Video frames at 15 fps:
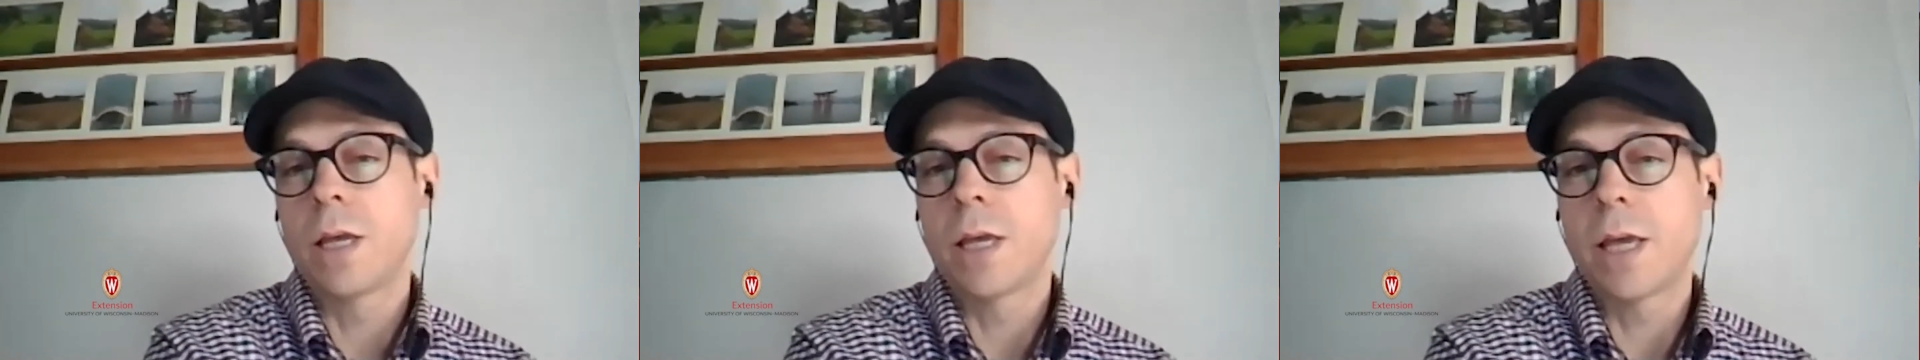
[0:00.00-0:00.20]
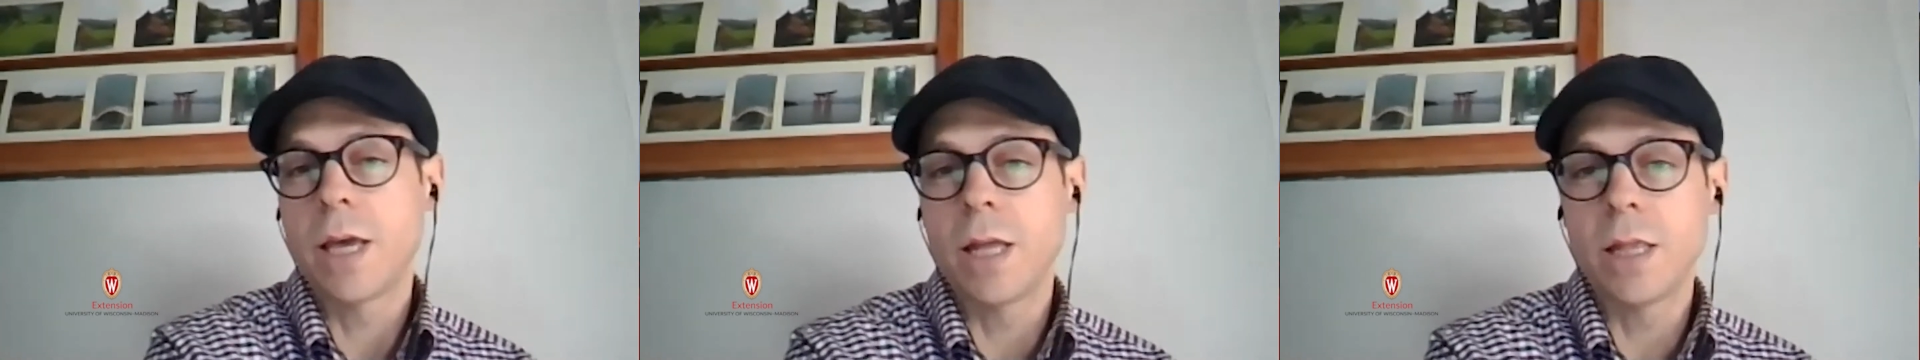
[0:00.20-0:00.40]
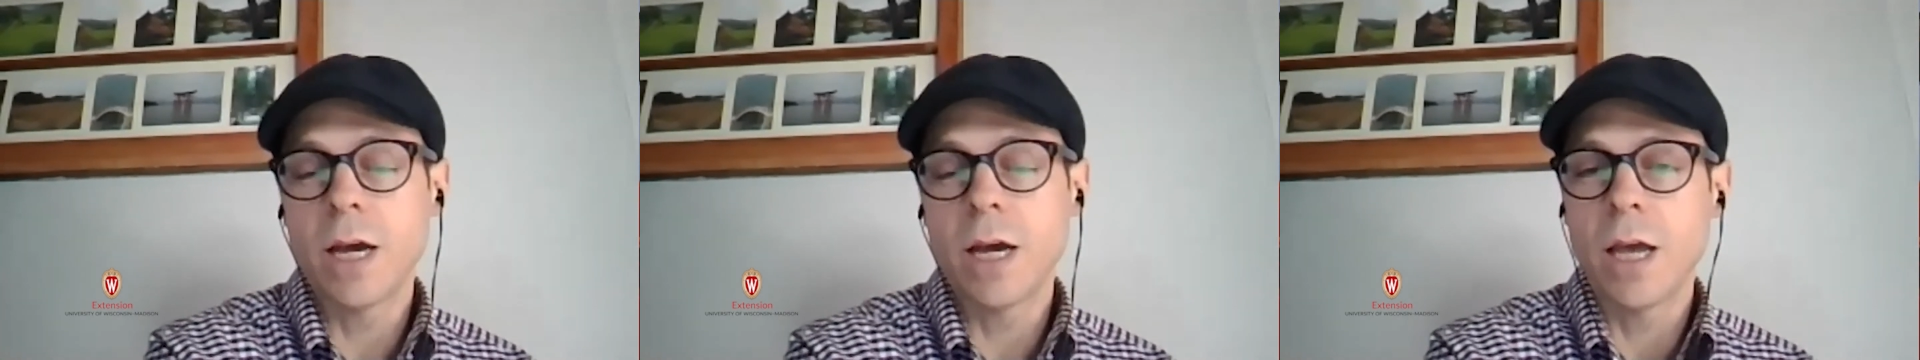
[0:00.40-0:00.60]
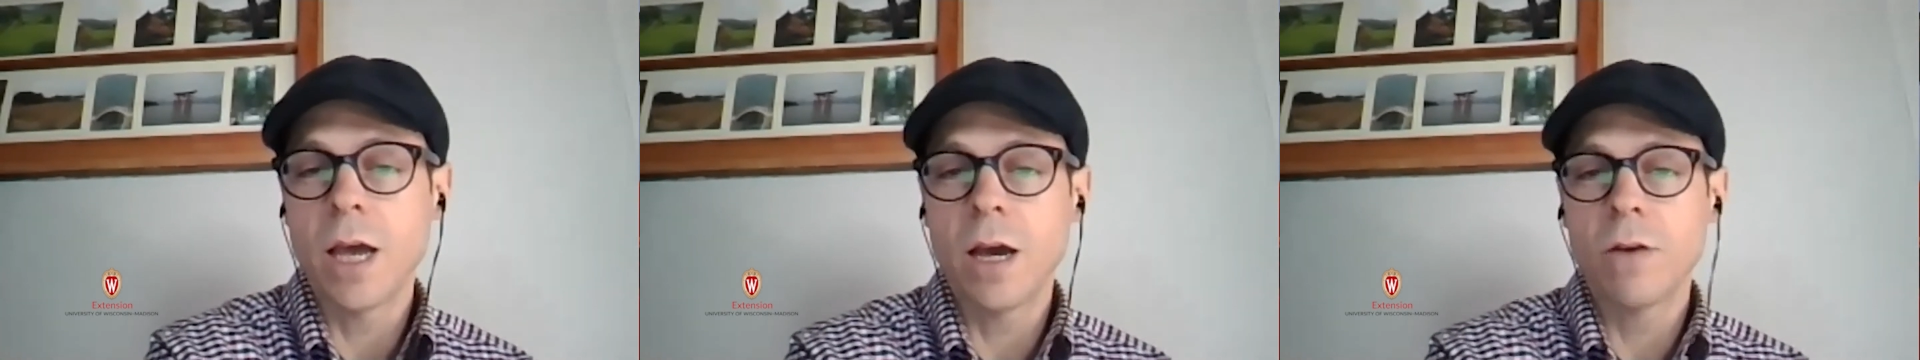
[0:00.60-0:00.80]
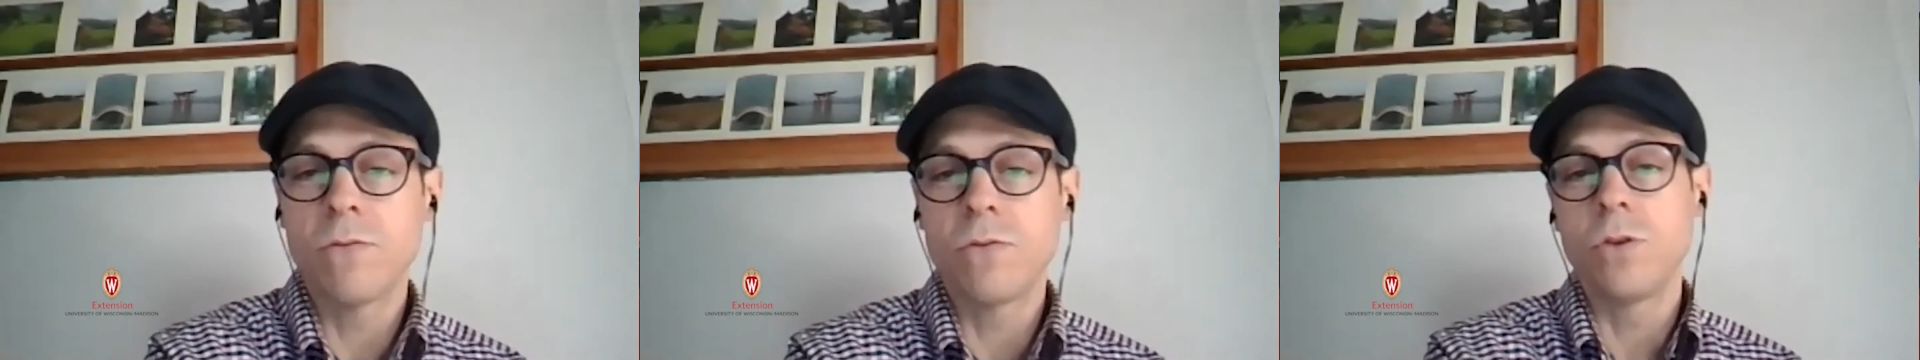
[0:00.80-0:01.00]
can I
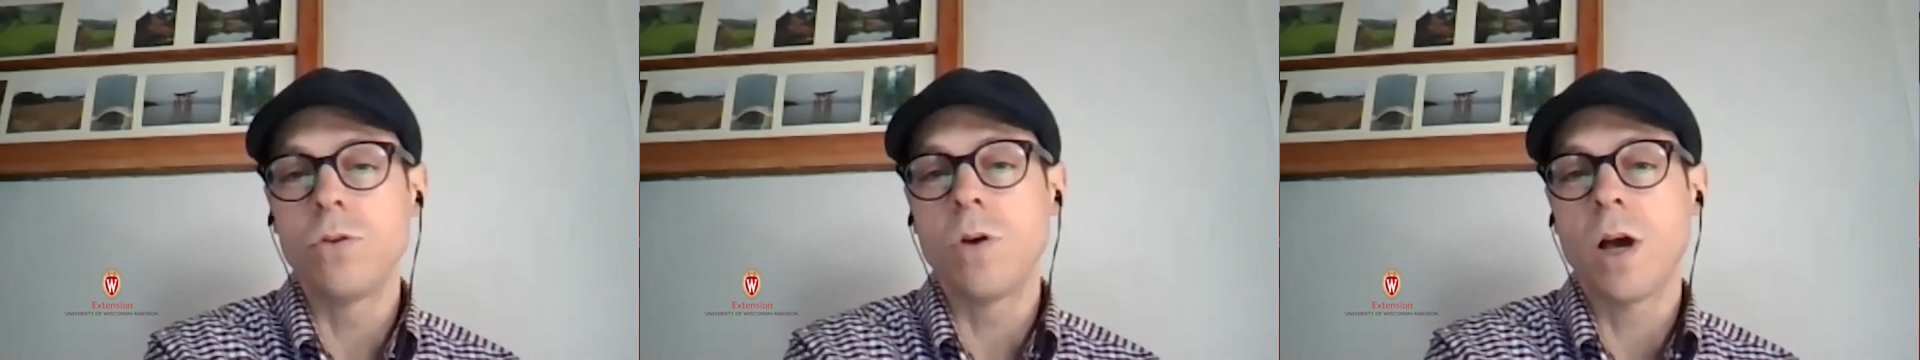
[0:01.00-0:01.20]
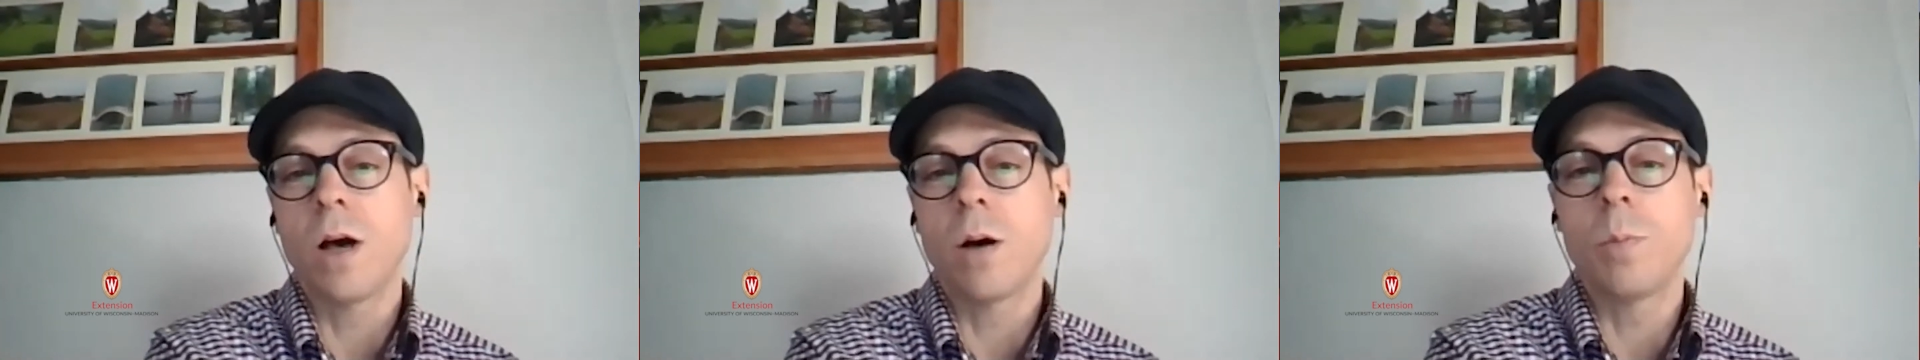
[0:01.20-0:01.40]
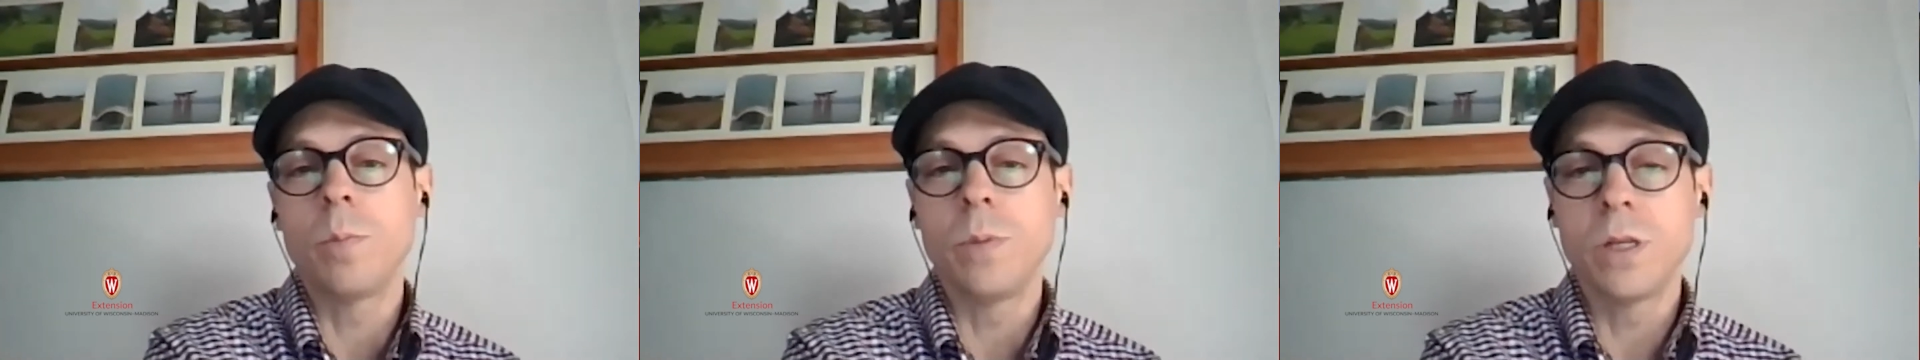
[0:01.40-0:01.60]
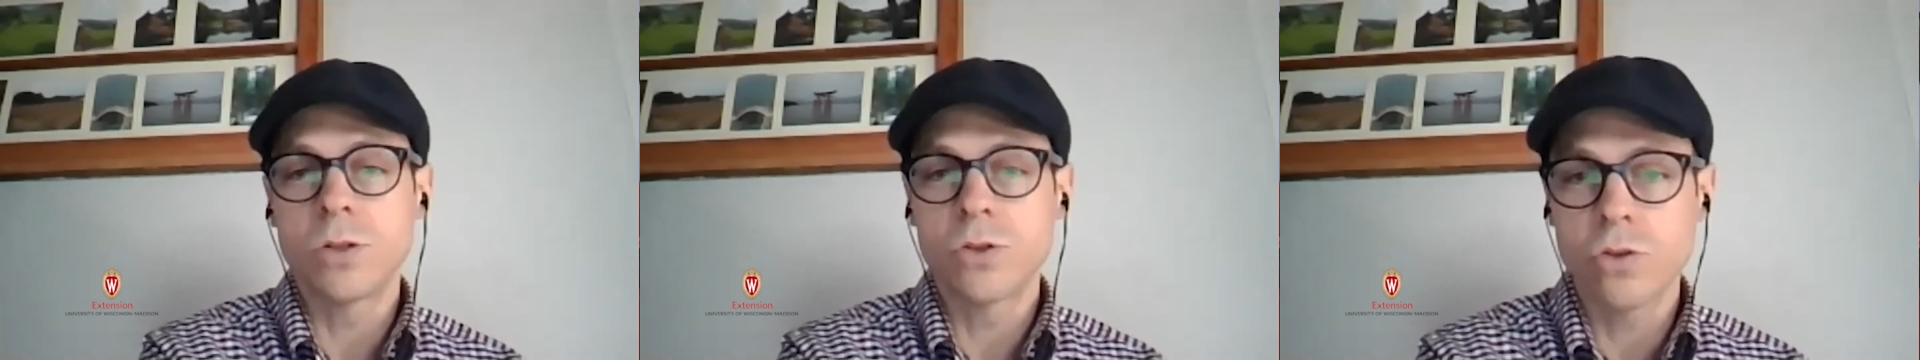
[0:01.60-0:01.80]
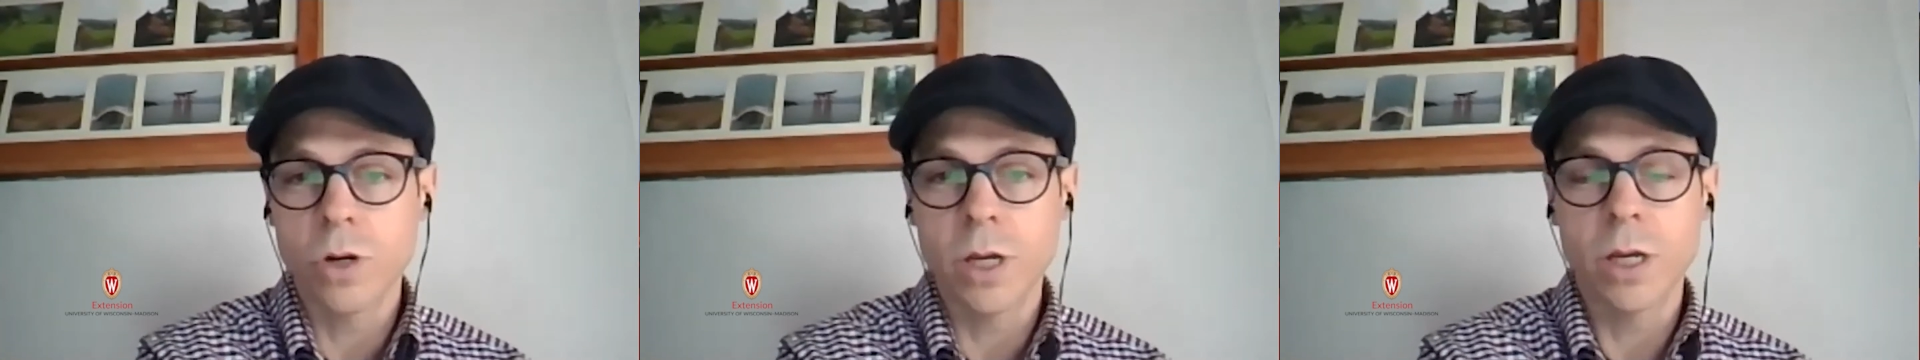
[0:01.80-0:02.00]
have you help me
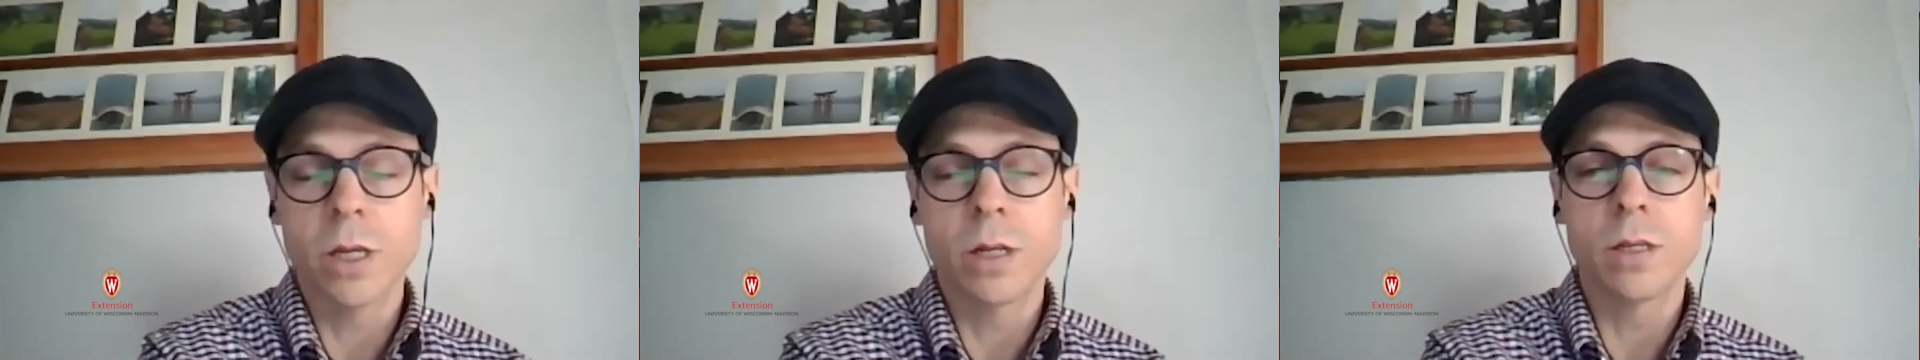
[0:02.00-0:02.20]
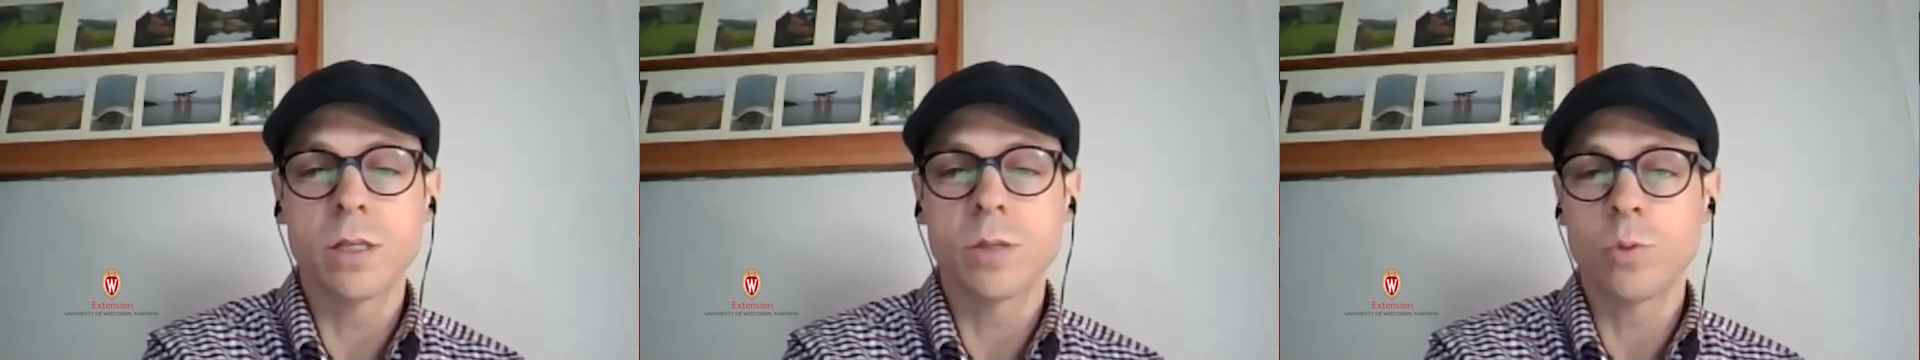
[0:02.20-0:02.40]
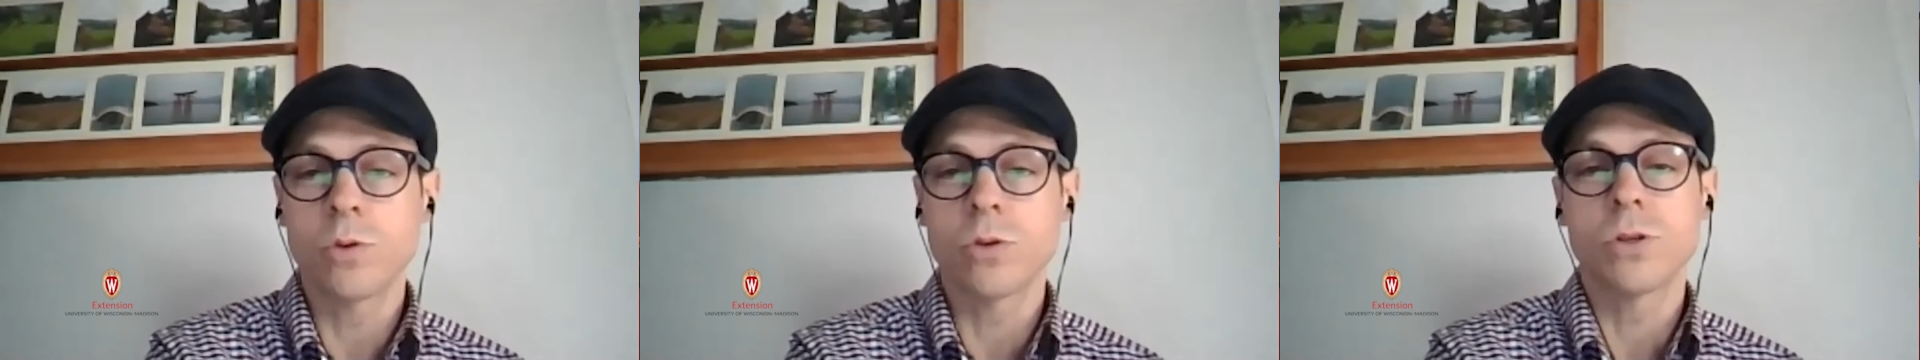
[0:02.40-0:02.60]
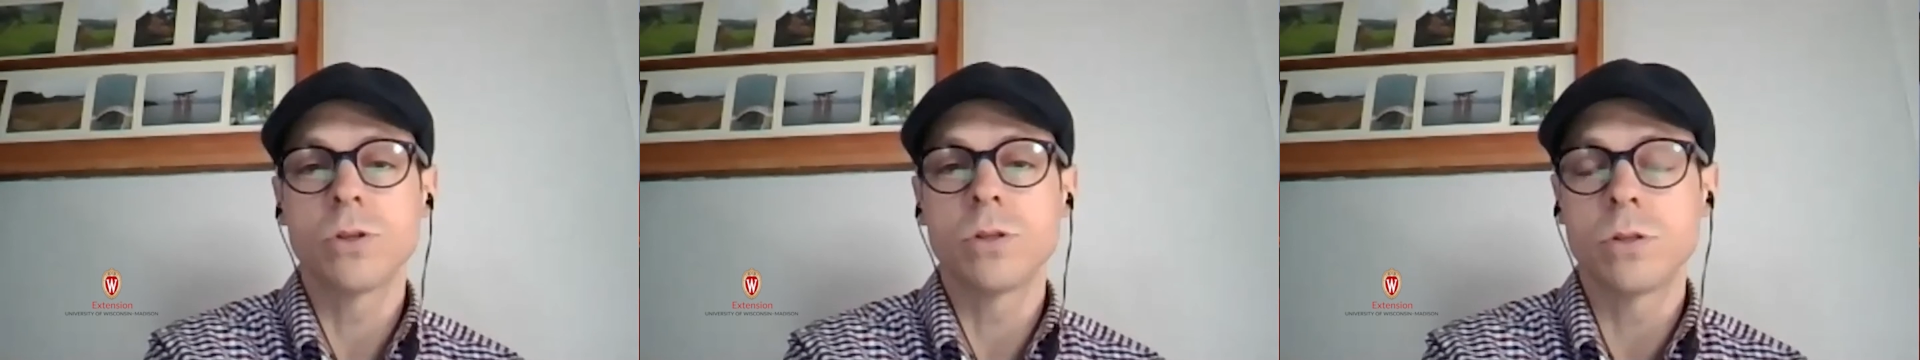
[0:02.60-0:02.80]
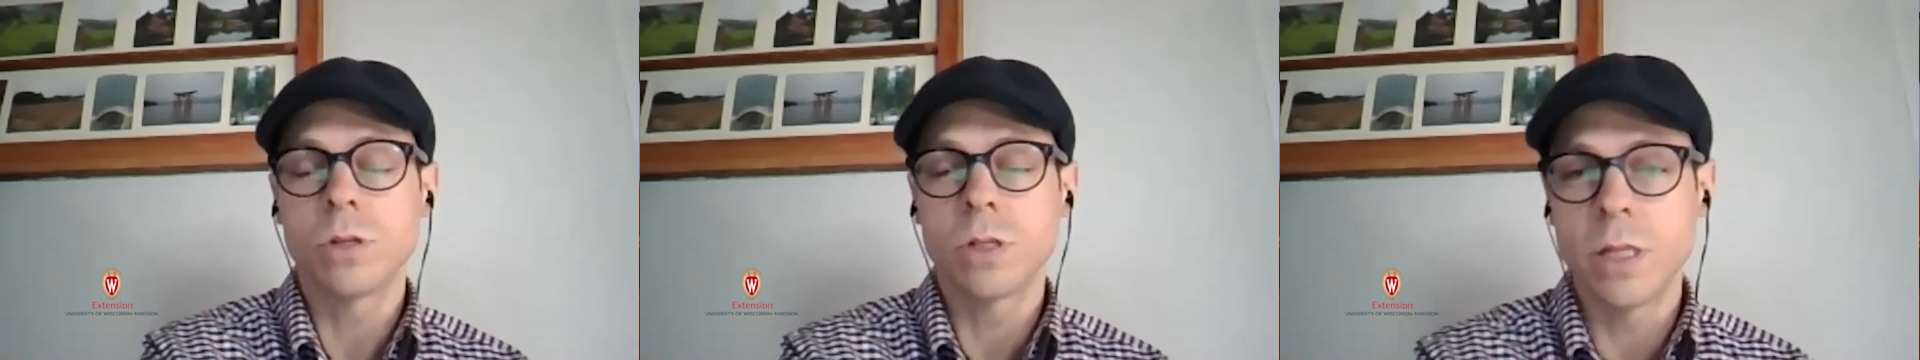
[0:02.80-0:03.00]
train this person so